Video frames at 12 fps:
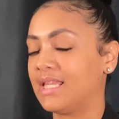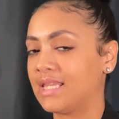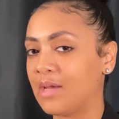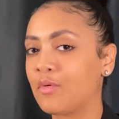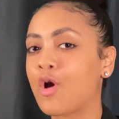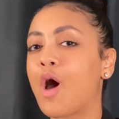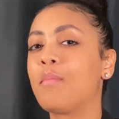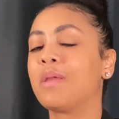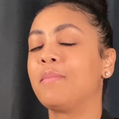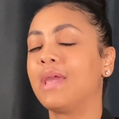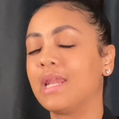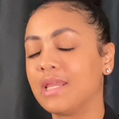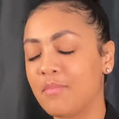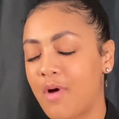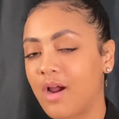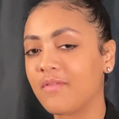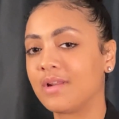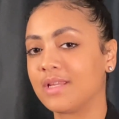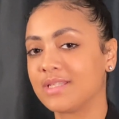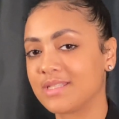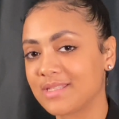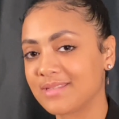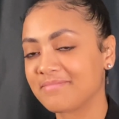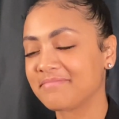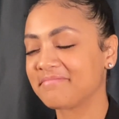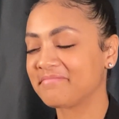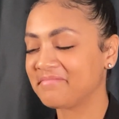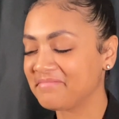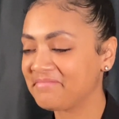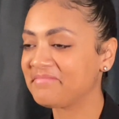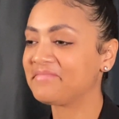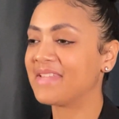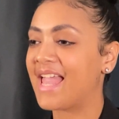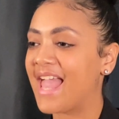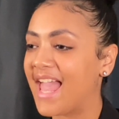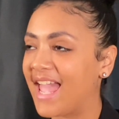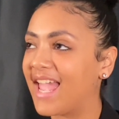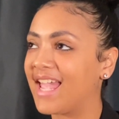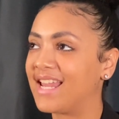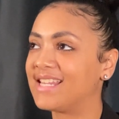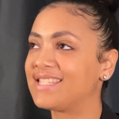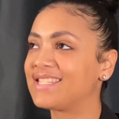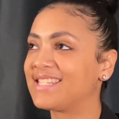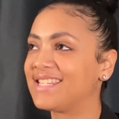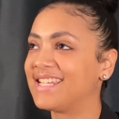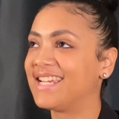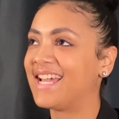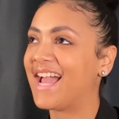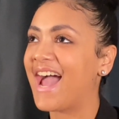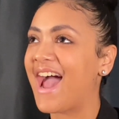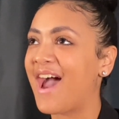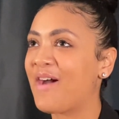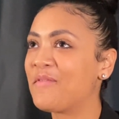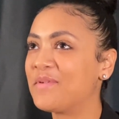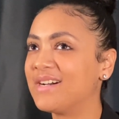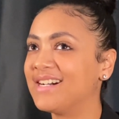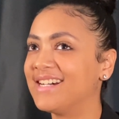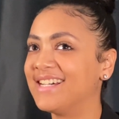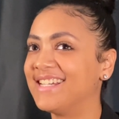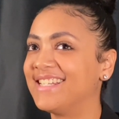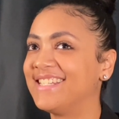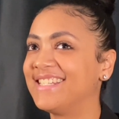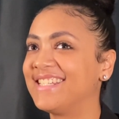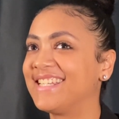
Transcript: They would call me Mila the Marvelous. And I would